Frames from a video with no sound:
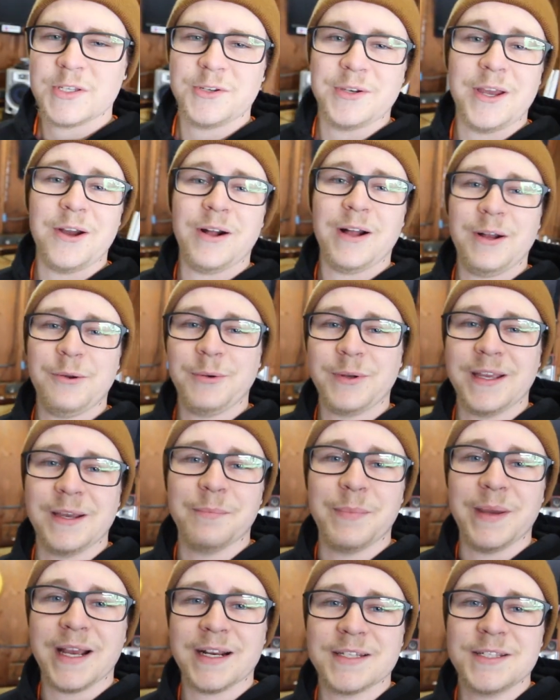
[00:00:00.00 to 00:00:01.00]
So now I will
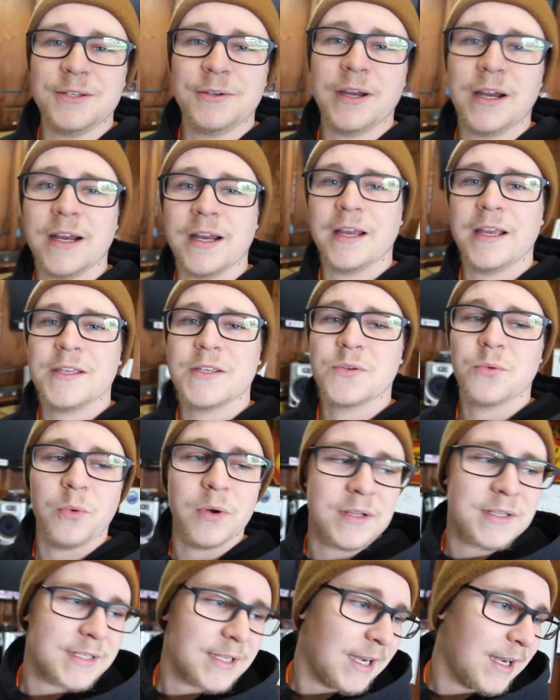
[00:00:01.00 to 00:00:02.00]
get back to you guys
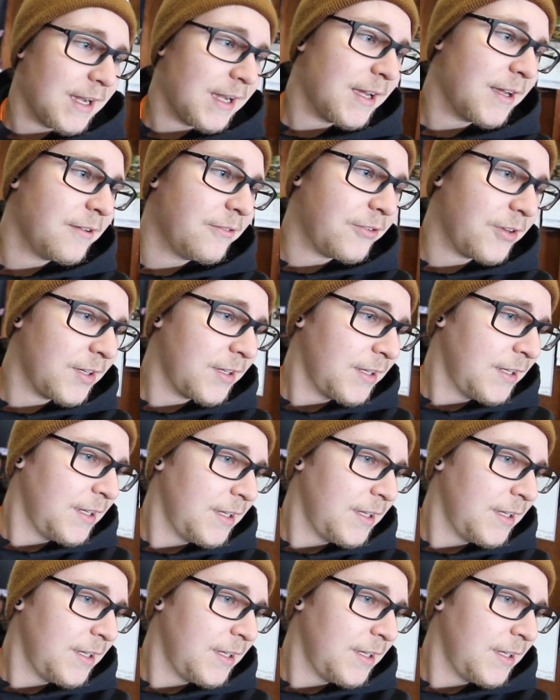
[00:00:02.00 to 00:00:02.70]
once I've